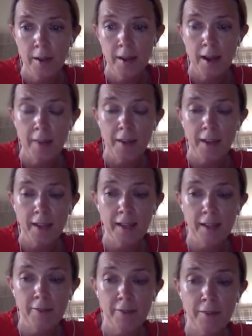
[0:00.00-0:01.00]
And that can
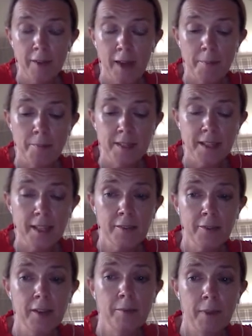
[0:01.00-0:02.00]
give um,
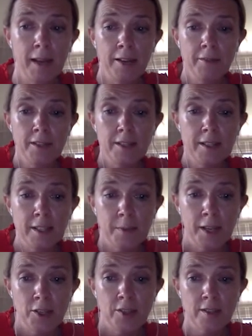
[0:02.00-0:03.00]
significant benefit to these
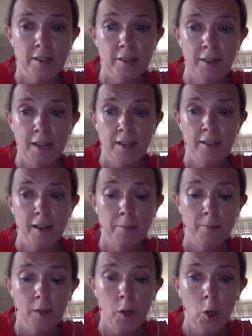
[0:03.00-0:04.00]
patients in a very
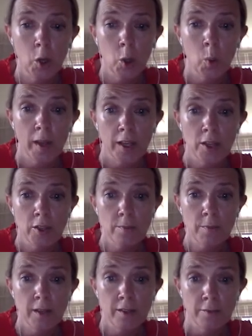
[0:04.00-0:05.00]
um, quick
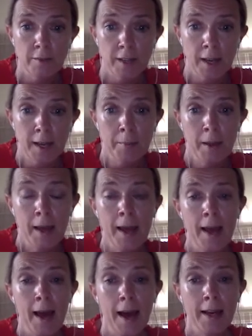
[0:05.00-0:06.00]
period of time
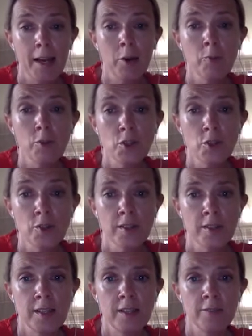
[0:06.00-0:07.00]
and help reduce
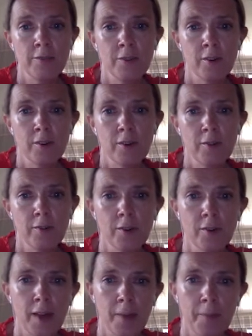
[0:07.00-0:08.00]
the need for
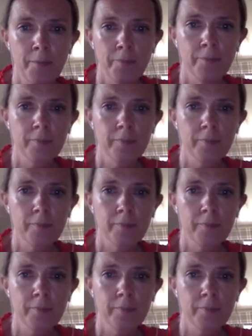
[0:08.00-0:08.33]
for um,